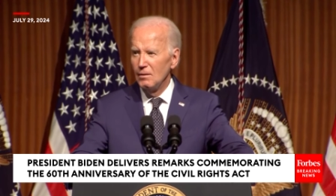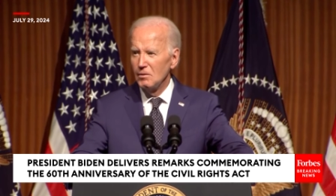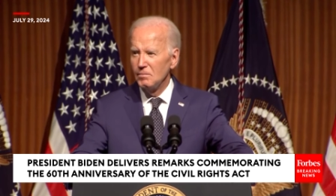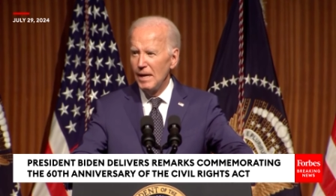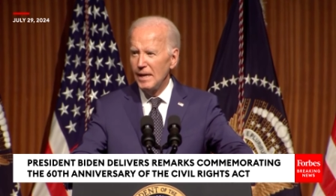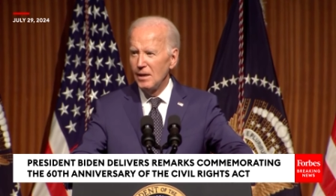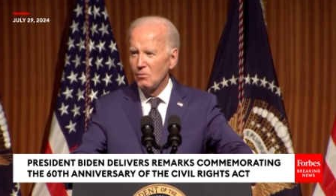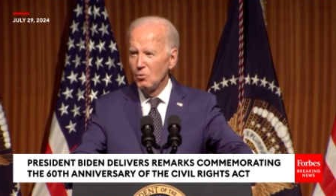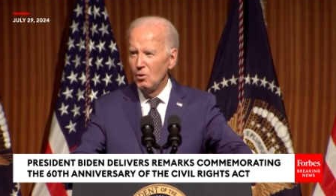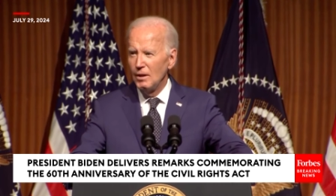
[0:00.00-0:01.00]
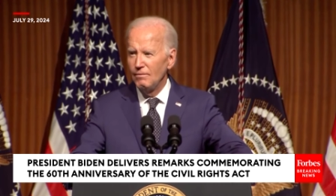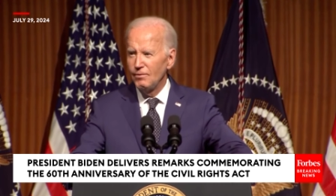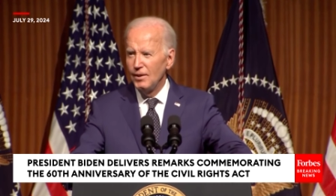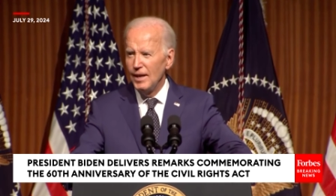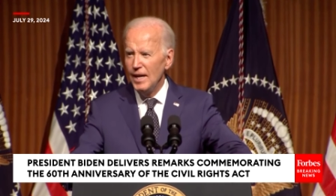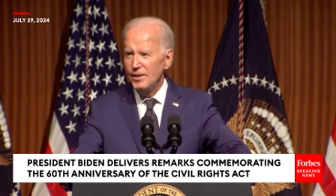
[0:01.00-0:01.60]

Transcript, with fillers: it was making a ruling for the